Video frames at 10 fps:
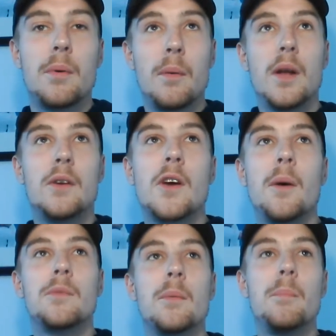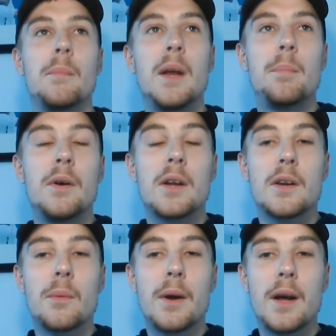But in terms of me
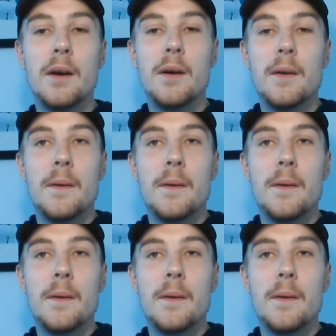predicting a winner,